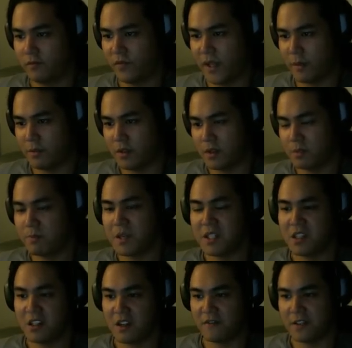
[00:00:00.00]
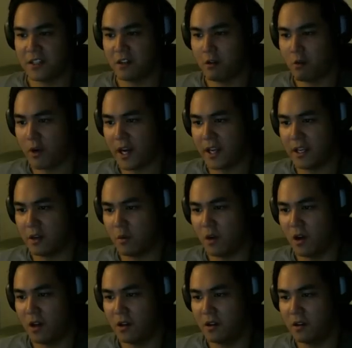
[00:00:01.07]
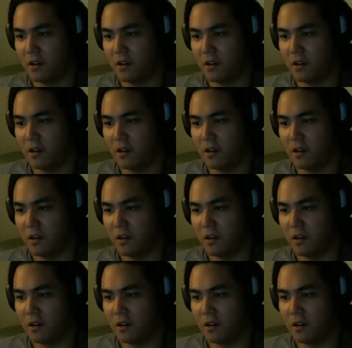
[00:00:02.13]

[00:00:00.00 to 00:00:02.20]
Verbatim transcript: I'm suspicious of this crack in the wall.